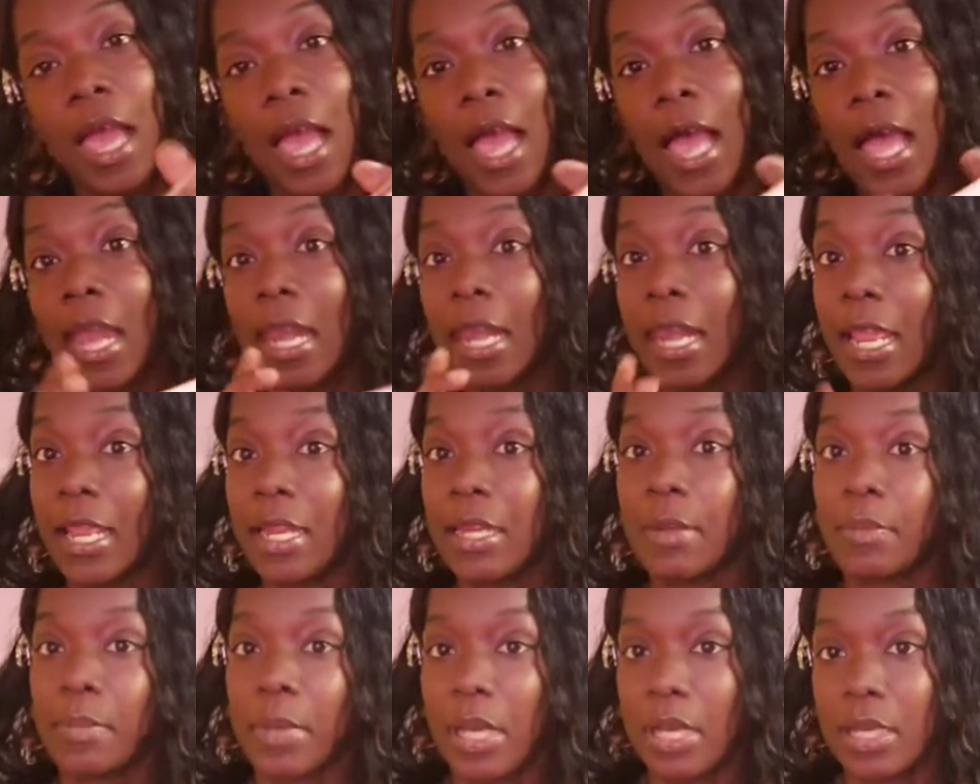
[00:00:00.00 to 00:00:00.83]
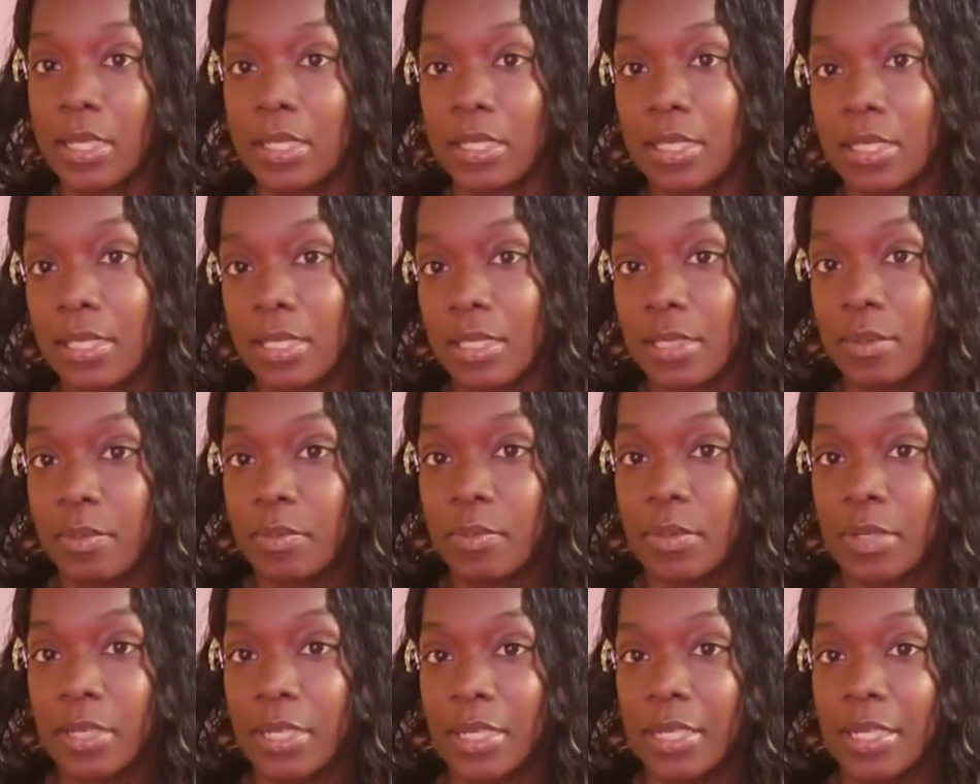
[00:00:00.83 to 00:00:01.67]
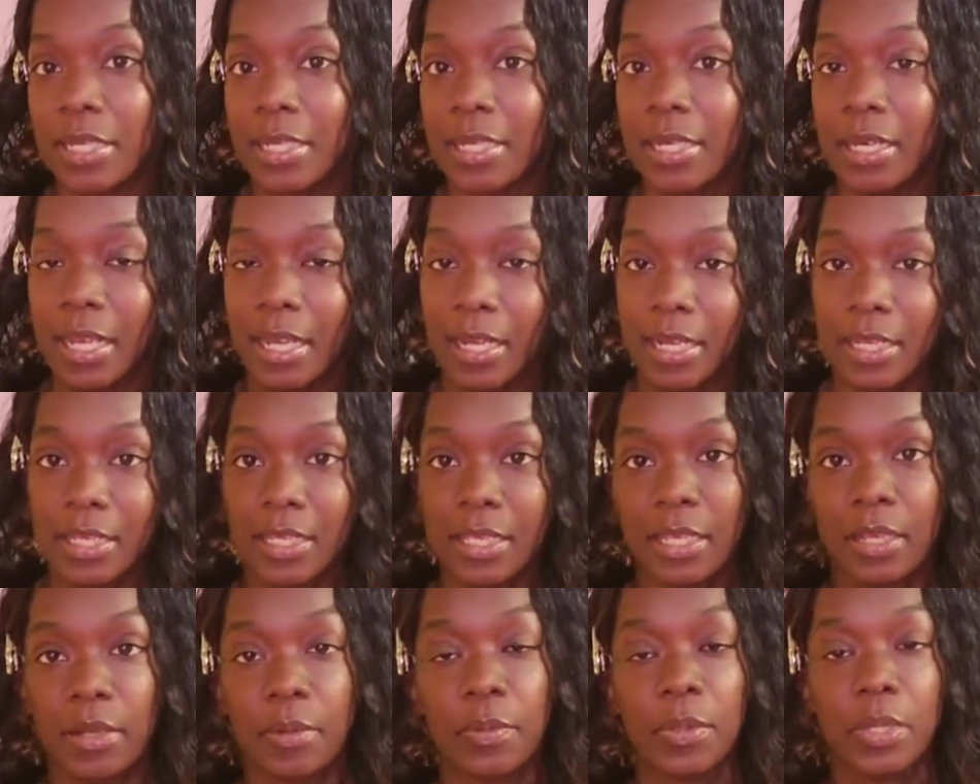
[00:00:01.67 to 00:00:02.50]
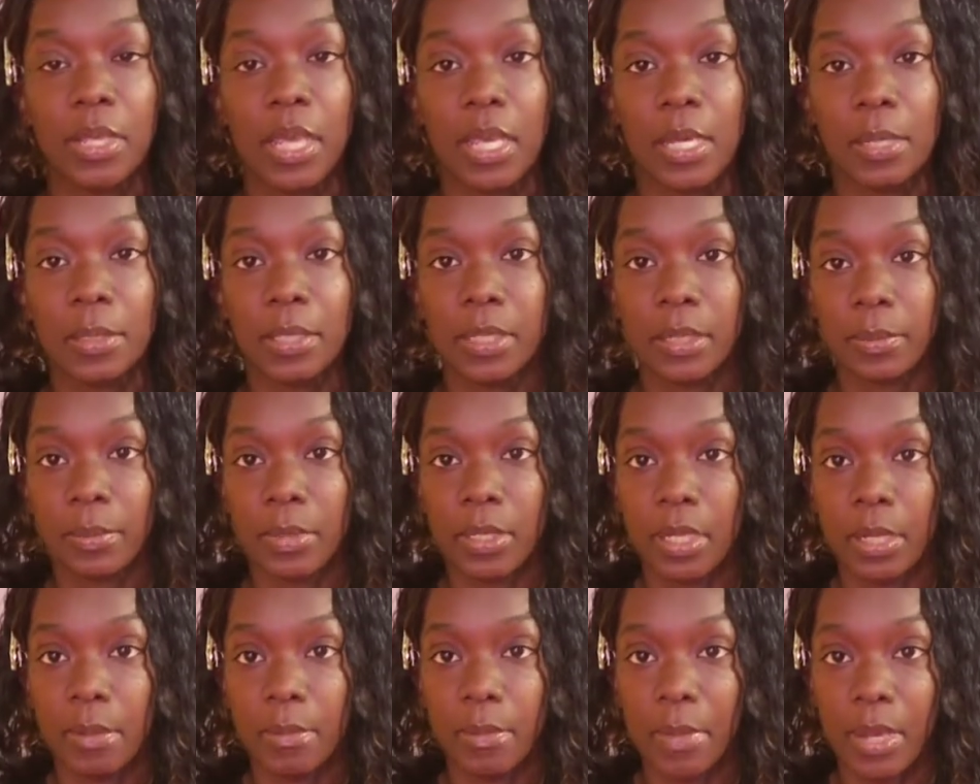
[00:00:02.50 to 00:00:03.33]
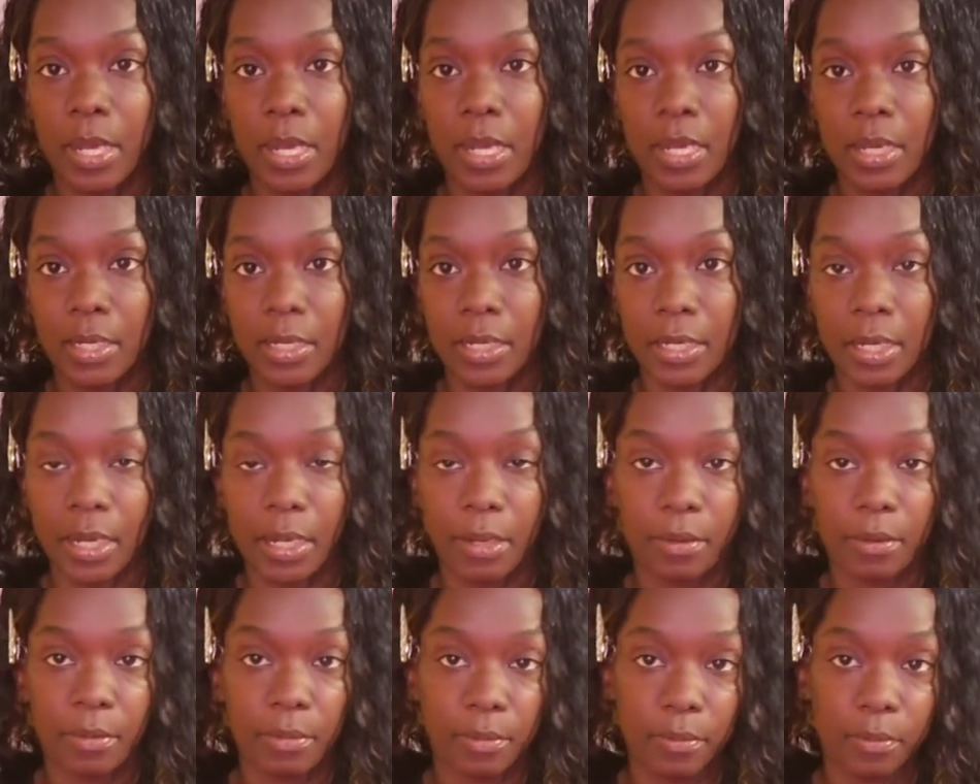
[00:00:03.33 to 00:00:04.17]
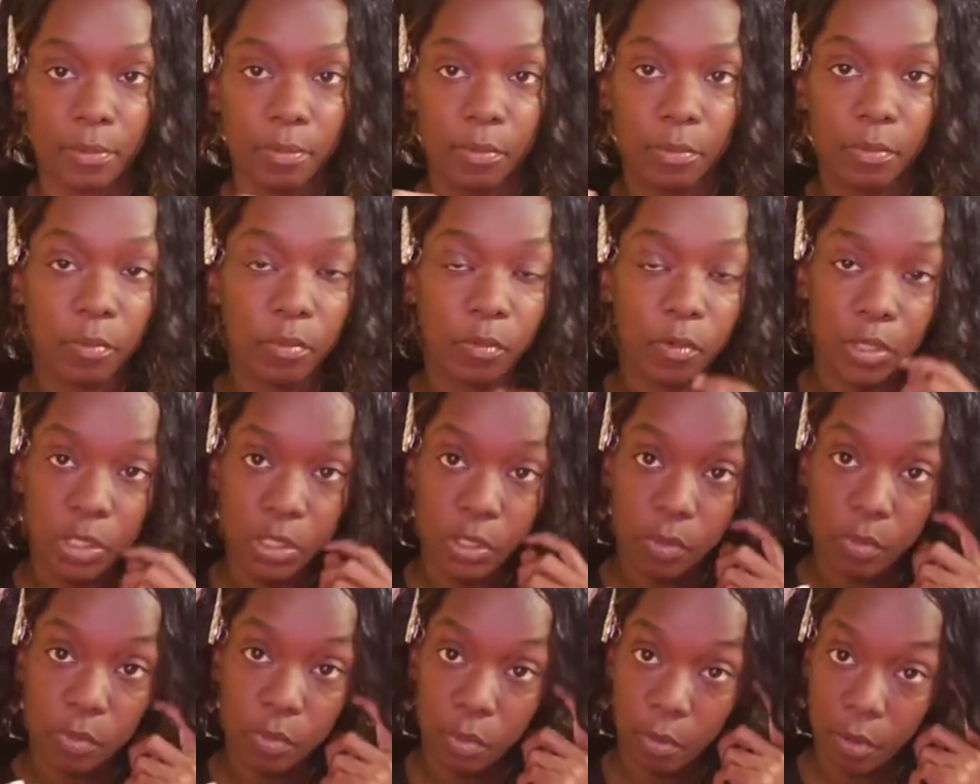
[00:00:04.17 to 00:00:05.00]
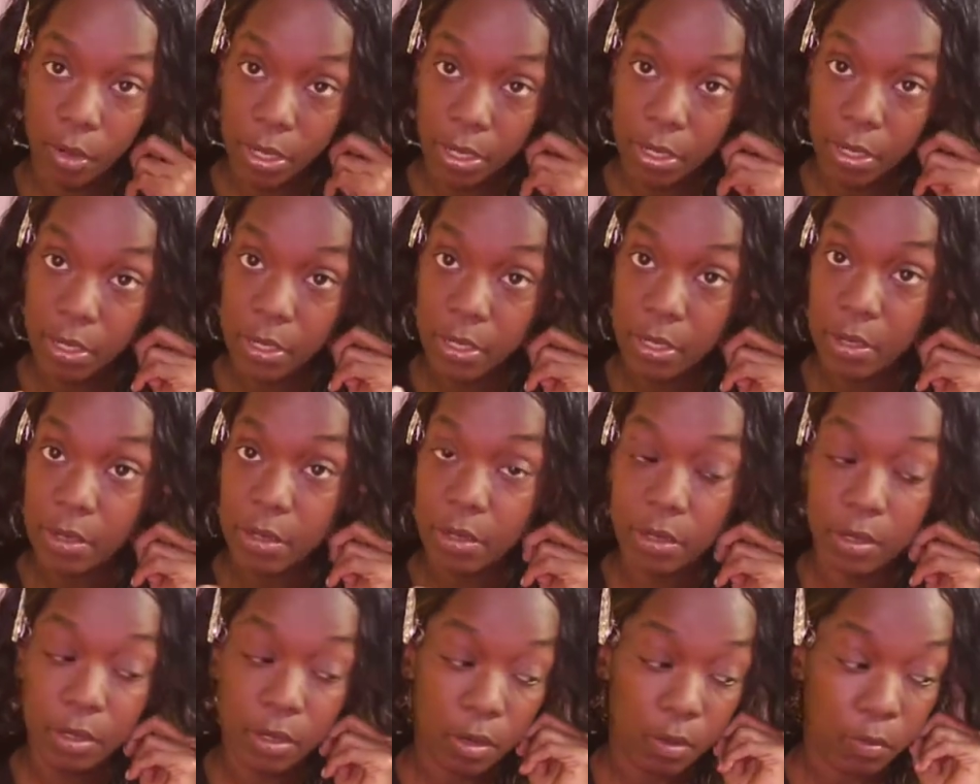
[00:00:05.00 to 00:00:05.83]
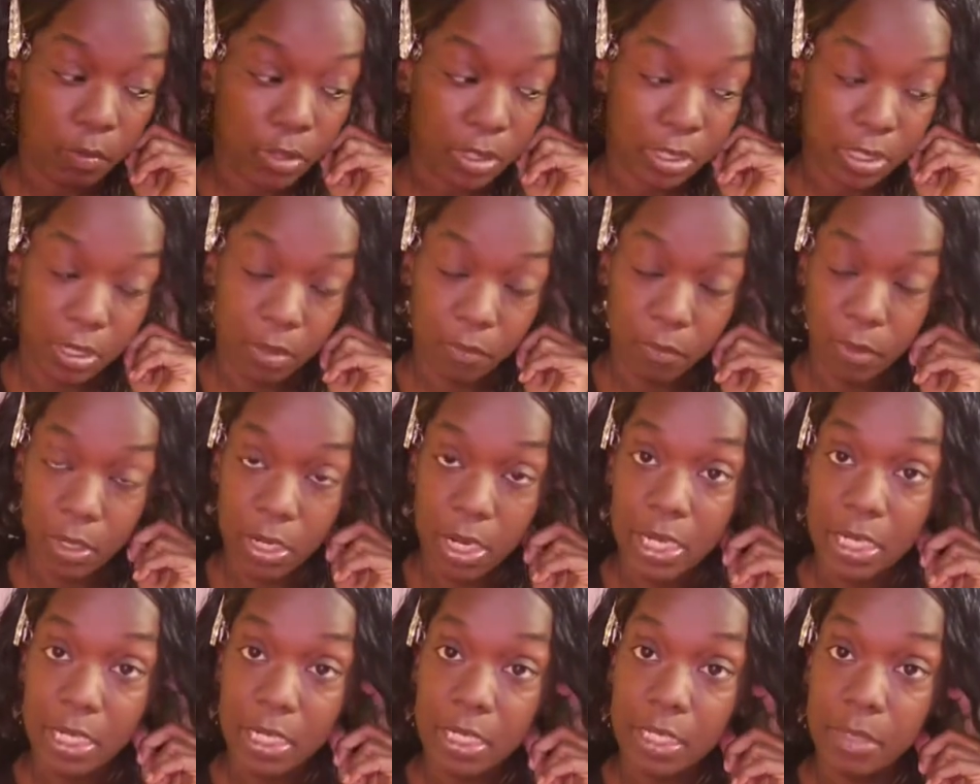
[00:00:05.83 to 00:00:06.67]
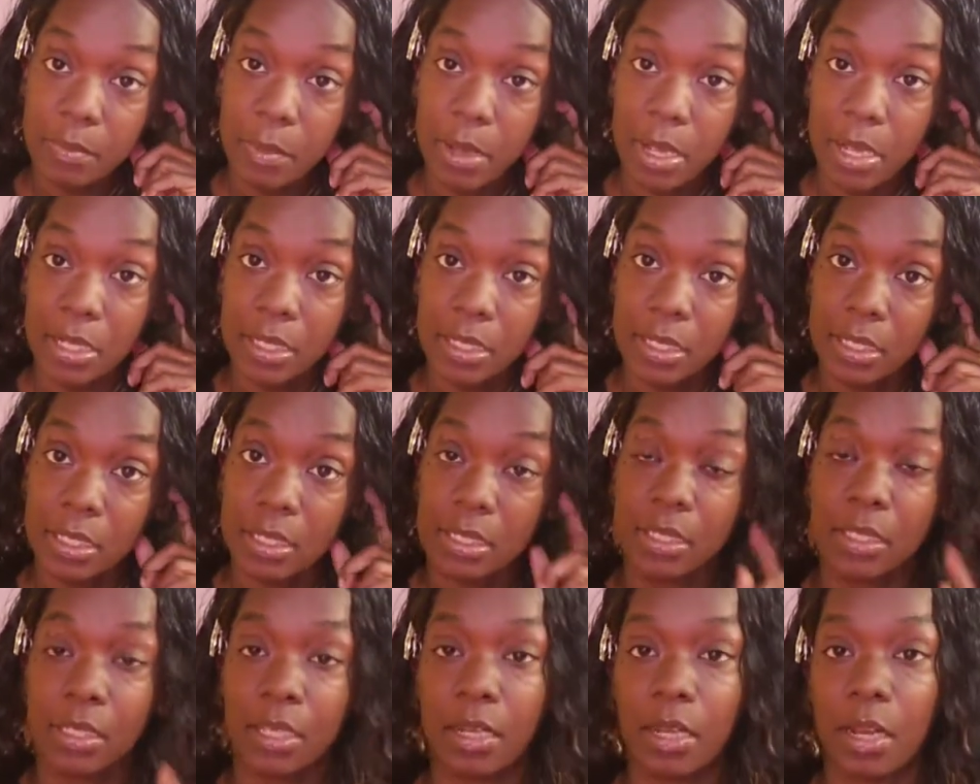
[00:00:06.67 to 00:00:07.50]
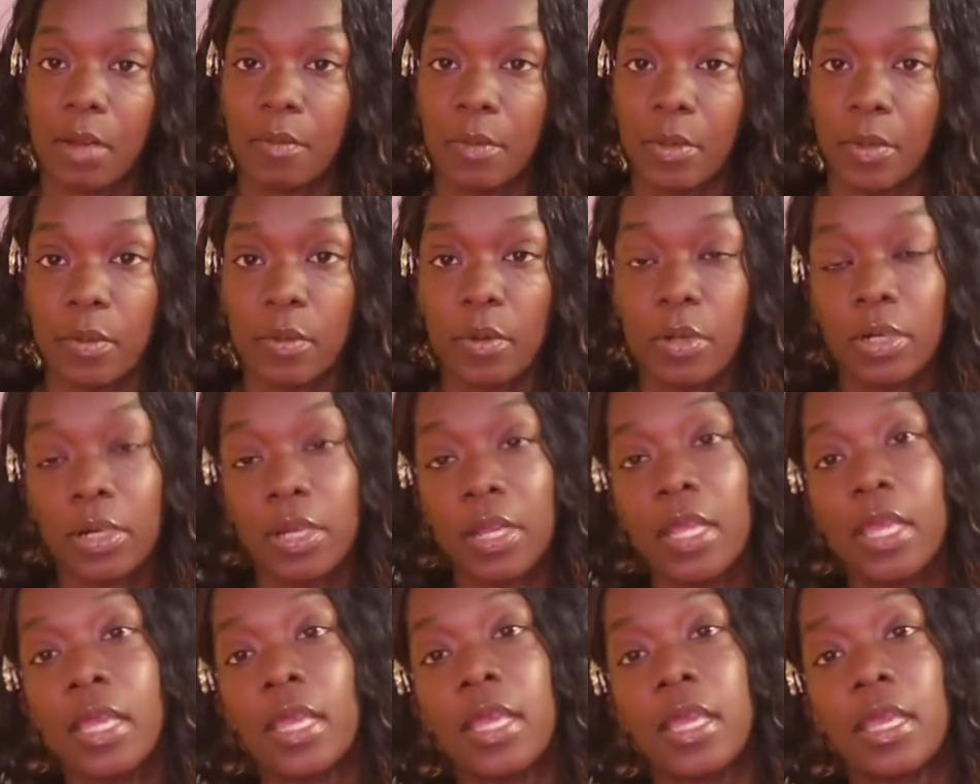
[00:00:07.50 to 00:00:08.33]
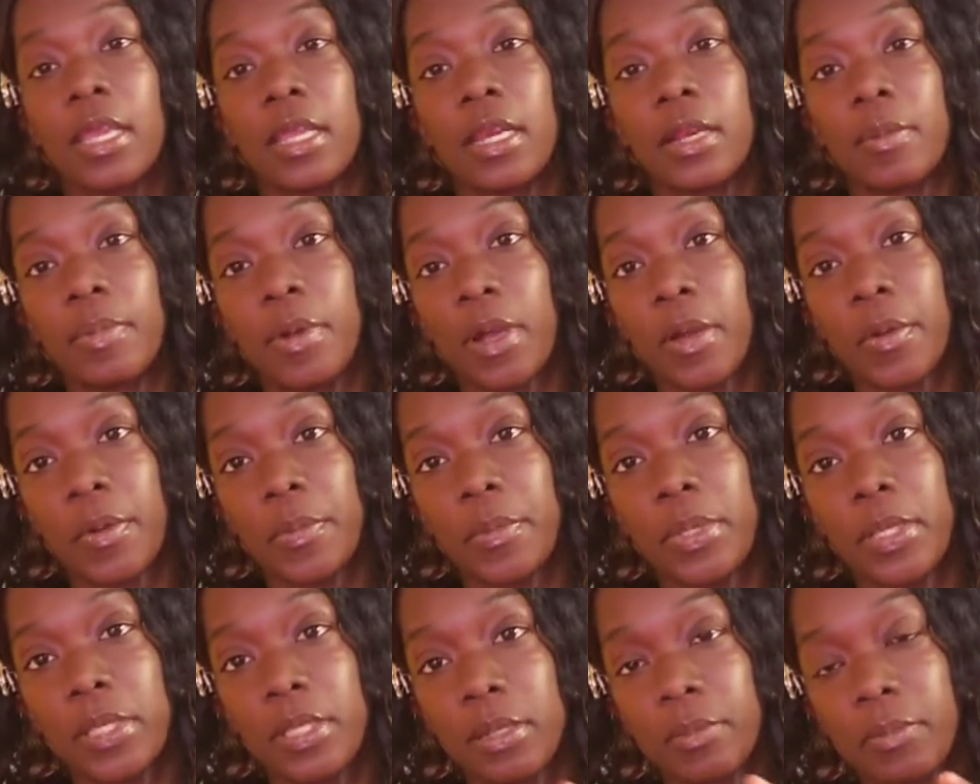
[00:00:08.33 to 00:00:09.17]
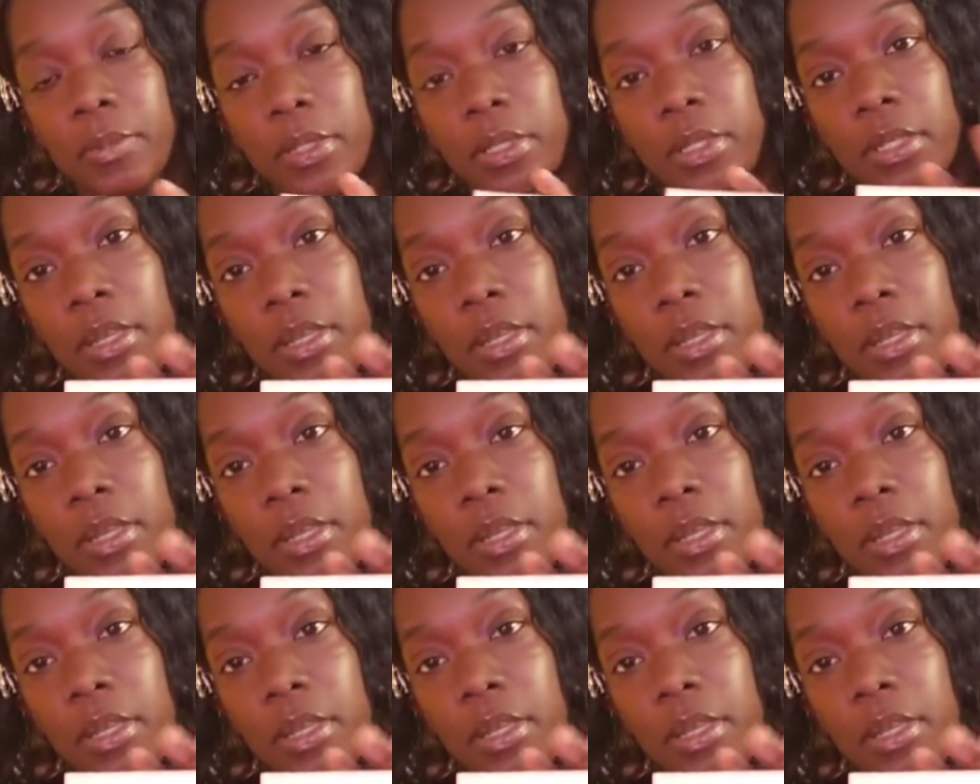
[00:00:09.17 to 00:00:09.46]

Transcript: I like the boxes, but like I said, we have something in mind that I want to bring, you know, once I run out of these boxes and I reorder, it'll probably be something